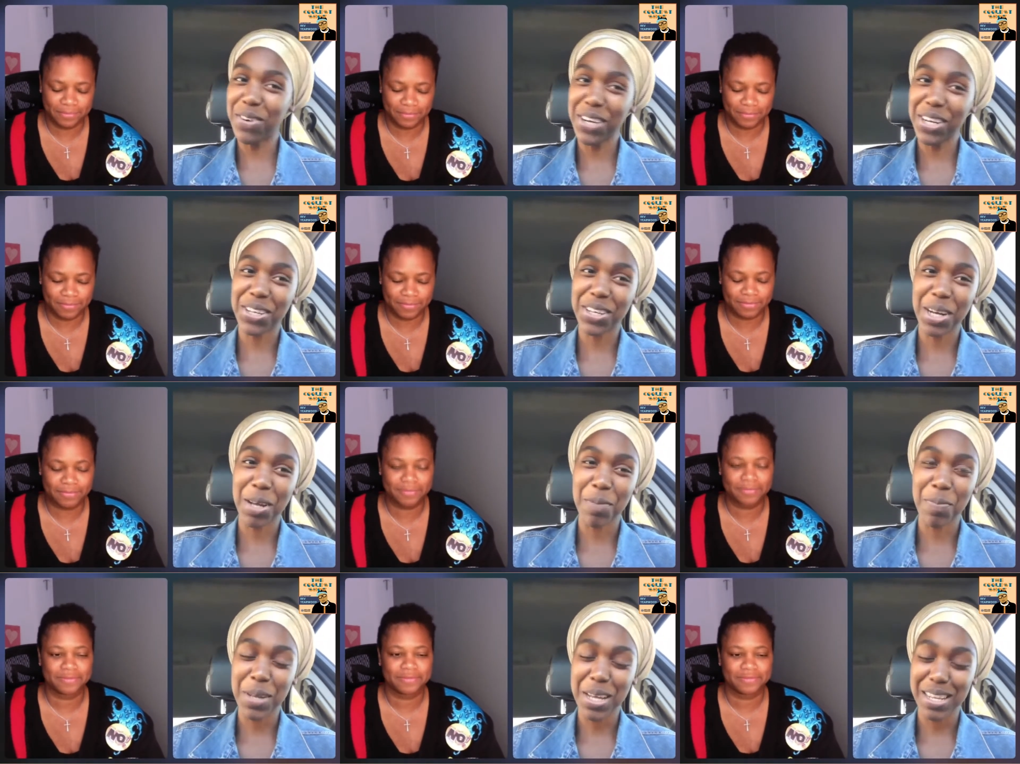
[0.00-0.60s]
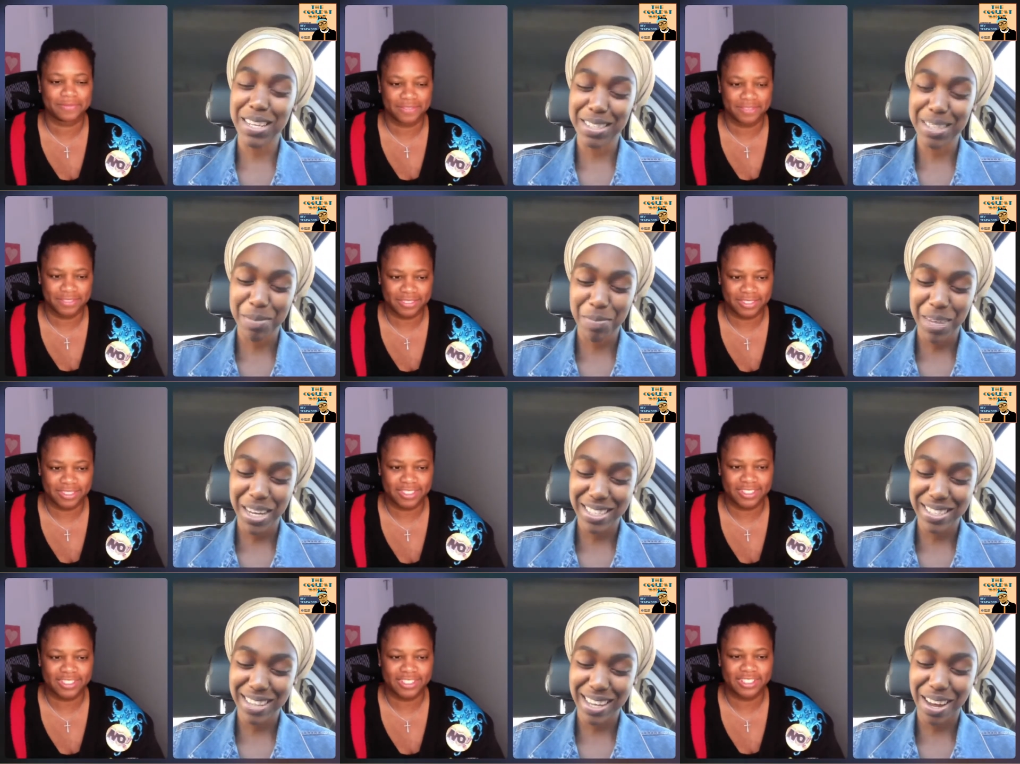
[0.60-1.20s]
Speaker 1: I'm a regular
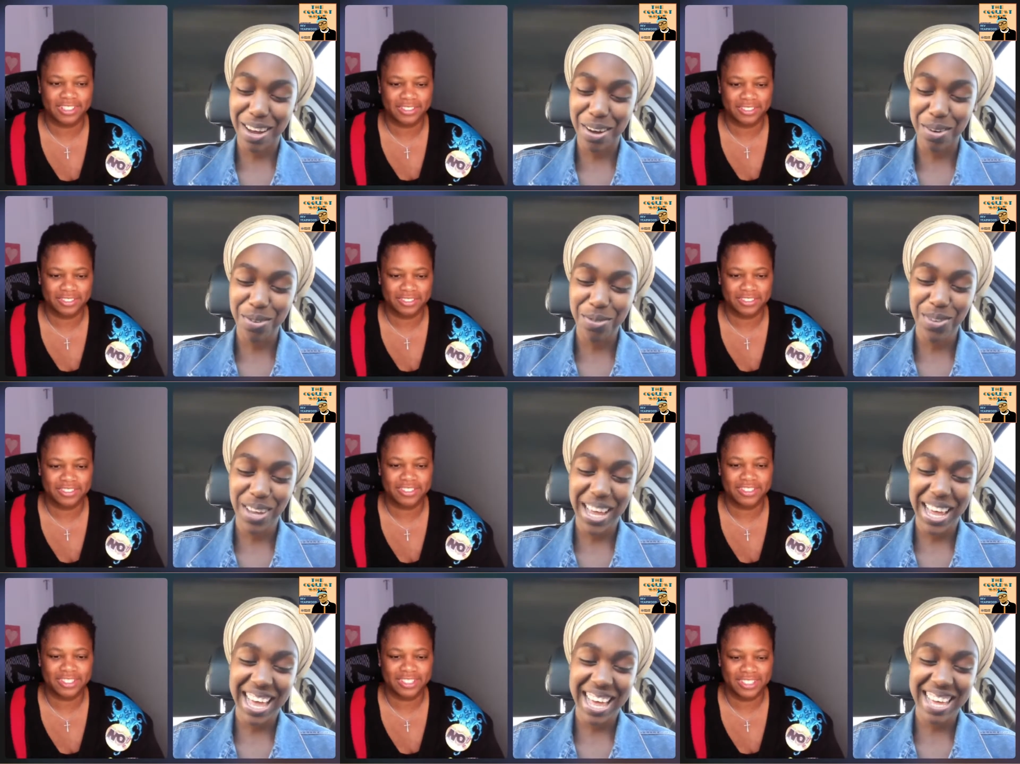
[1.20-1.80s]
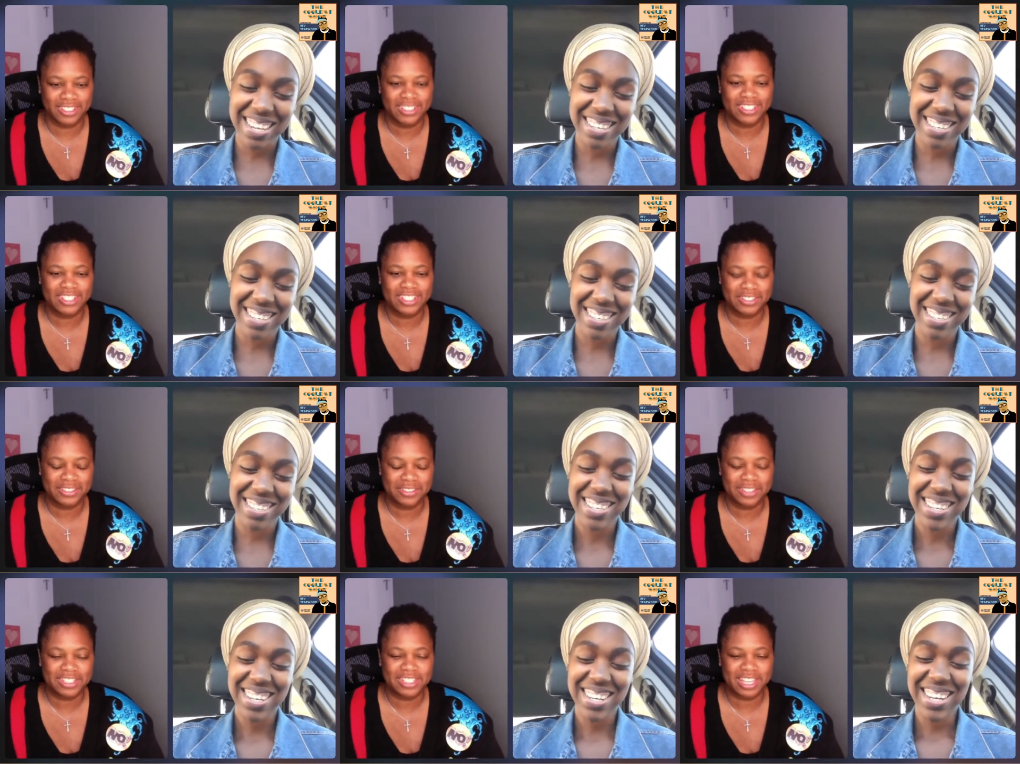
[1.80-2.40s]
person myself,
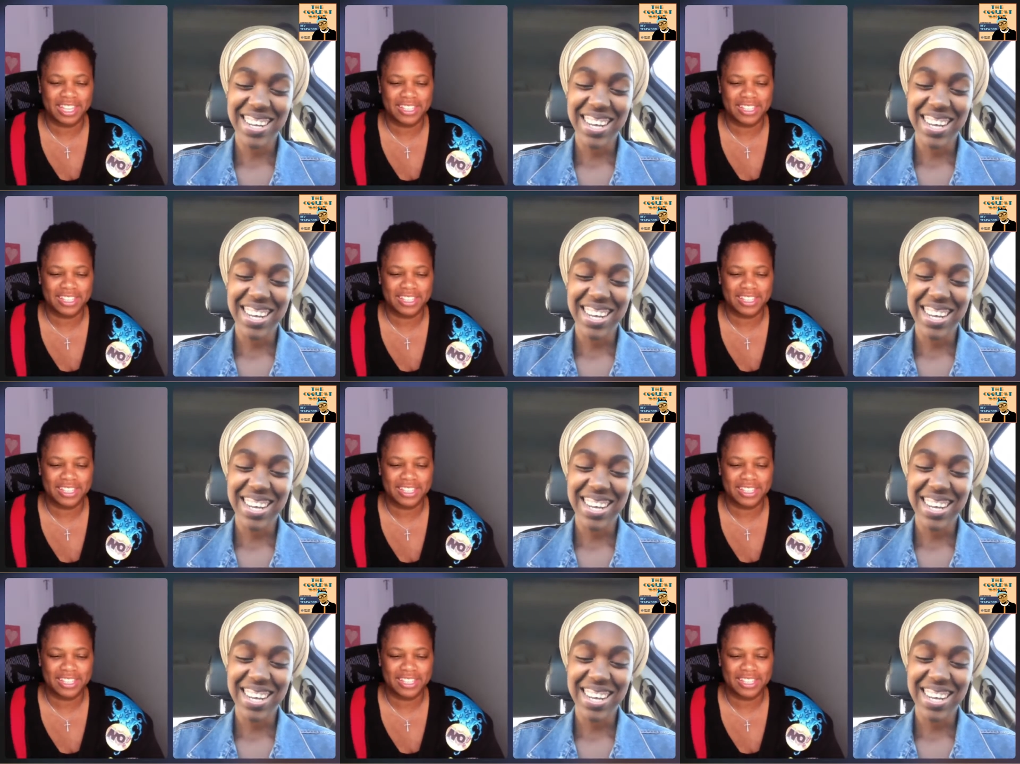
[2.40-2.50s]
and